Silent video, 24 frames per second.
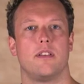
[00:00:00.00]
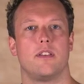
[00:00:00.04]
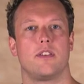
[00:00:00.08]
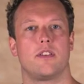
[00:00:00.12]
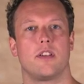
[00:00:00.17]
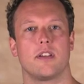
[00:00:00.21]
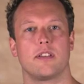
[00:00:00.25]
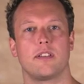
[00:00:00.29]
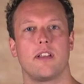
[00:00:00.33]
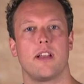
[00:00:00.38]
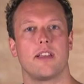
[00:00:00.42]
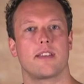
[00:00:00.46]

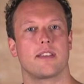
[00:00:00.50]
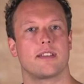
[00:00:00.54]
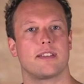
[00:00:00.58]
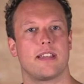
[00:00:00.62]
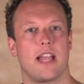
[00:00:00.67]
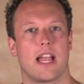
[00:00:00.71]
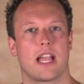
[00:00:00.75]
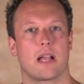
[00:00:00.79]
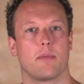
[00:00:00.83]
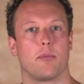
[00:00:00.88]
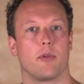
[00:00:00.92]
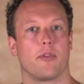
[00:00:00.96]
Just like the
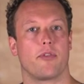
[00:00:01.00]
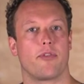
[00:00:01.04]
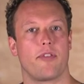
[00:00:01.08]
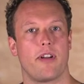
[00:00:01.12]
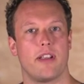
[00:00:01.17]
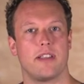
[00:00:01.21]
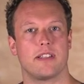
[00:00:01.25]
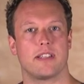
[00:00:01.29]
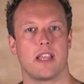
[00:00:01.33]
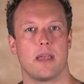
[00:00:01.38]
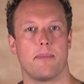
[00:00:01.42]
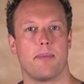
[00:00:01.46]
Taggable
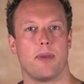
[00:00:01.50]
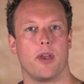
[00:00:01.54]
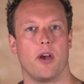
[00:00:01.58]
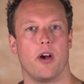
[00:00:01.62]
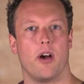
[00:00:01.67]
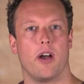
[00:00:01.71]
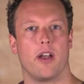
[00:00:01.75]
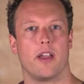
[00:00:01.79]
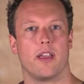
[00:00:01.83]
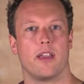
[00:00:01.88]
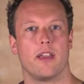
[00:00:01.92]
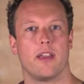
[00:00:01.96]
Friends
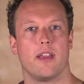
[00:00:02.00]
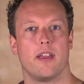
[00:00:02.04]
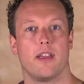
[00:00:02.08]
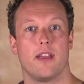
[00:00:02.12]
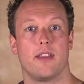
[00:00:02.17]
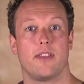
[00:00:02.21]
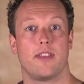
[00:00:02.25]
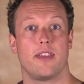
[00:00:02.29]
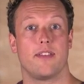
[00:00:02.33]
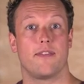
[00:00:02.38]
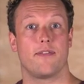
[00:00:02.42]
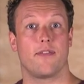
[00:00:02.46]
API,
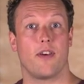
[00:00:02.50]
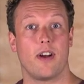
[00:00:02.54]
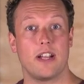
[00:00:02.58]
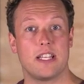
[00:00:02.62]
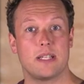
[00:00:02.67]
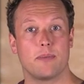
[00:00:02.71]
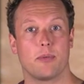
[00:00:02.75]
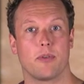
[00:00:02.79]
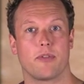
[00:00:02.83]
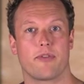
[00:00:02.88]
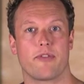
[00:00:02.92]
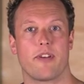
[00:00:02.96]
the
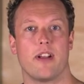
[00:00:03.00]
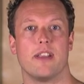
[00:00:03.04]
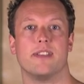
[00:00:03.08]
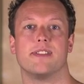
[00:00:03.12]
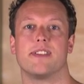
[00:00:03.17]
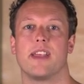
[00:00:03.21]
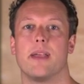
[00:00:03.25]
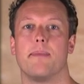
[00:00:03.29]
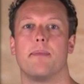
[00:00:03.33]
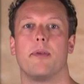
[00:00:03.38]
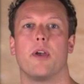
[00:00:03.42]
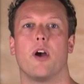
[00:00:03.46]
Invitable
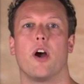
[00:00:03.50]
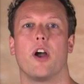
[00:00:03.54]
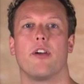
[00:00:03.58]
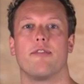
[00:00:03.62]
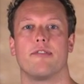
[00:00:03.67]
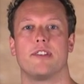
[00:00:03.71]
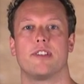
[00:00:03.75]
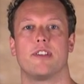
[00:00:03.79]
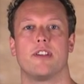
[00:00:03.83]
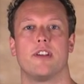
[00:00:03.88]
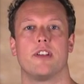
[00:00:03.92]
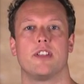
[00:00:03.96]
Friends API
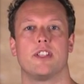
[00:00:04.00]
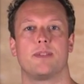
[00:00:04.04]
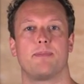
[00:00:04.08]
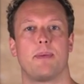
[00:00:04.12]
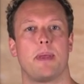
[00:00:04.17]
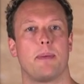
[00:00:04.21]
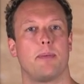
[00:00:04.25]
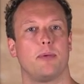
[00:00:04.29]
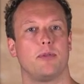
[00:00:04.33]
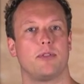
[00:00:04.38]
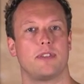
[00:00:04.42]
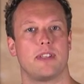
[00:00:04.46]
returns
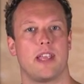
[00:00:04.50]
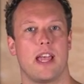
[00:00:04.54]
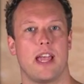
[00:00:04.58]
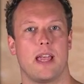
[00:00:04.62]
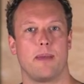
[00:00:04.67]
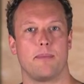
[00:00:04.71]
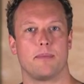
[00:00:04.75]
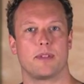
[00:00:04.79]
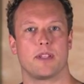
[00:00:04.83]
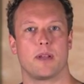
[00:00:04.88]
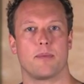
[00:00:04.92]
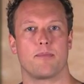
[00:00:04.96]
people's
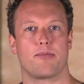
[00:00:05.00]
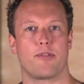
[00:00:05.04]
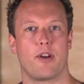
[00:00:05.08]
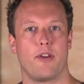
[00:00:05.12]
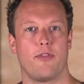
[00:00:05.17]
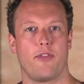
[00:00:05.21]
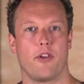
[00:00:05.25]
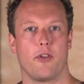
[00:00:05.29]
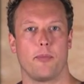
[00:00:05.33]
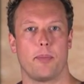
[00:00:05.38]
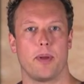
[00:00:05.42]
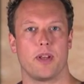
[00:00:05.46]
names and
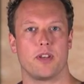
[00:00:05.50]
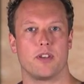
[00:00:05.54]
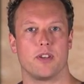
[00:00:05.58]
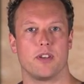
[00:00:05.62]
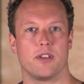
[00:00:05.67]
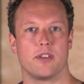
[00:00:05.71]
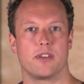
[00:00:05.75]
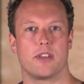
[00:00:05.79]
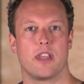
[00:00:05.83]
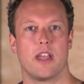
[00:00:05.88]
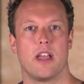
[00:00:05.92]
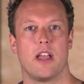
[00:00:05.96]
profile
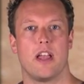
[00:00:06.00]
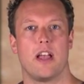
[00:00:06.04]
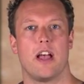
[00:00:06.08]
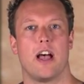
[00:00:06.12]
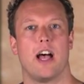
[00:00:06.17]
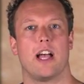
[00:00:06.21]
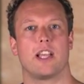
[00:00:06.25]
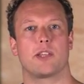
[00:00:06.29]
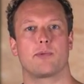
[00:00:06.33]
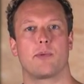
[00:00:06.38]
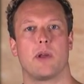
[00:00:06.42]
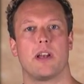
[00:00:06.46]
pictures,
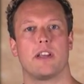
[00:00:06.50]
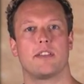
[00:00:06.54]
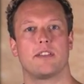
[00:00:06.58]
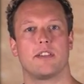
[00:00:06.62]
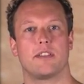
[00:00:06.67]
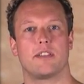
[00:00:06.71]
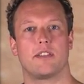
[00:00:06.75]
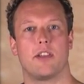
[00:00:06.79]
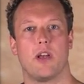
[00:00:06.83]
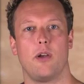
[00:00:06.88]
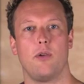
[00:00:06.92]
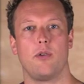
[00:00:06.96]
as well as
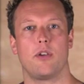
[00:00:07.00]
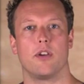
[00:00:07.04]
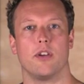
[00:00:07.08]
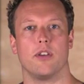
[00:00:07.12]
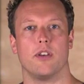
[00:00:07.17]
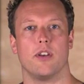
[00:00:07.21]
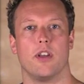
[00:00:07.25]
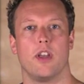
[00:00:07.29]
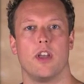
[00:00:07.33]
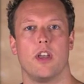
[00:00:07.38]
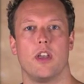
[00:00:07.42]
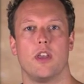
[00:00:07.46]
a
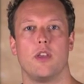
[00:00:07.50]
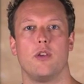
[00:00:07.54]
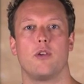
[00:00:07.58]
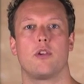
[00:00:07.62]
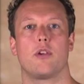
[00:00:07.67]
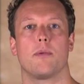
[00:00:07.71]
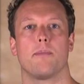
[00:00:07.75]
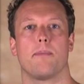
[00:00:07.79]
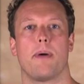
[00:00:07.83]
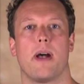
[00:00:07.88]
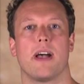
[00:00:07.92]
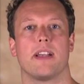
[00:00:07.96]
token you
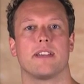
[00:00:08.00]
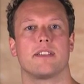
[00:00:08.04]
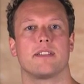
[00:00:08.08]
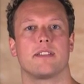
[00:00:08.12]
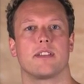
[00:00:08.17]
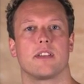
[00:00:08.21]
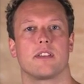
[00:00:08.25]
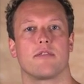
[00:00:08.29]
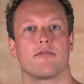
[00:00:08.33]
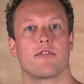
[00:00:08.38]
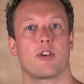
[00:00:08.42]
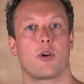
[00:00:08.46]
can pass
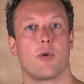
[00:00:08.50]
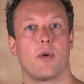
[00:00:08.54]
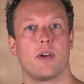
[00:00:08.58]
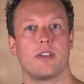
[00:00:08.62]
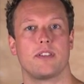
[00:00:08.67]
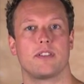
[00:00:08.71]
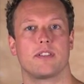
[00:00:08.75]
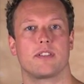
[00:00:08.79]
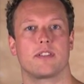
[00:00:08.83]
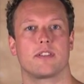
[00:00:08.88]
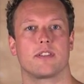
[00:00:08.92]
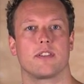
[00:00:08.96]
to the
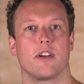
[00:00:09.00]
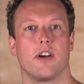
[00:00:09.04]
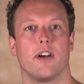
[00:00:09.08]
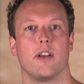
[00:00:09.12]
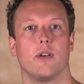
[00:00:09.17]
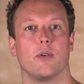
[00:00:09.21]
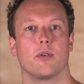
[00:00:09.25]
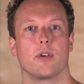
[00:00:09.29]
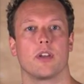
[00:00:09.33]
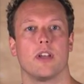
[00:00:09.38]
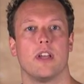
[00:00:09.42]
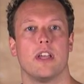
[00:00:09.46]
Requests
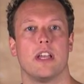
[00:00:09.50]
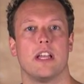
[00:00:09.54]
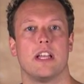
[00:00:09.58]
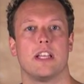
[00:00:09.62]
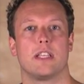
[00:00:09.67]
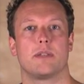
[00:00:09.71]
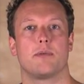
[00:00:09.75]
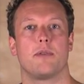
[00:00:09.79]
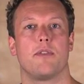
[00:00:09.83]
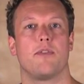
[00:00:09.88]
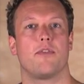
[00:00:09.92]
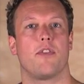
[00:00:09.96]
dialog
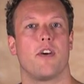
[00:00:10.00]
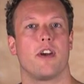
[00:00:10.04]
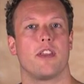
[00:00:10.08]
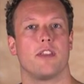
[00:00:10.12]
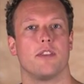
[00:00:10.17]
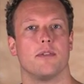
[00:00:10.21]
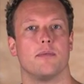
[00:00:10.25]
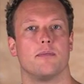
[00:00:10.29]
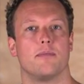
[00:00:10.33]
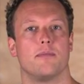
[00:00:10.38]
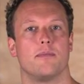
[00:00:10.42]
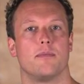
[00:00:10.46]
to
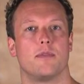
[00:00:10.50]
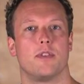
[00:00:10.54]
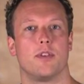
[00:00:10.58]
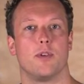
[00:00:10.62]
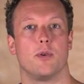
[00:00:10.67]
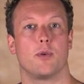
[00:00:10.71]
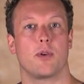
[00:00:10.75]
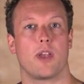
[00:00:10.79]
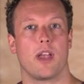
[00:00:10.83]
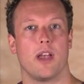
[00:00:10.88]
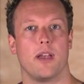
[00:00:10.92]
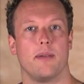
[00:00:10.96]
invite them to
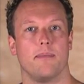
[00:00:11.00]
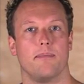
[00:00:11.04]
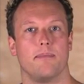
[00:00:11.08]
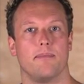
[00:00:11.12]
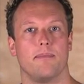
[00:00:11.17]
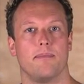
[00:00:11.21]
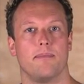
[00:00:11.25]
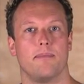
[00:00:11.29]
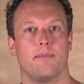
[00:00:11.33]
your game.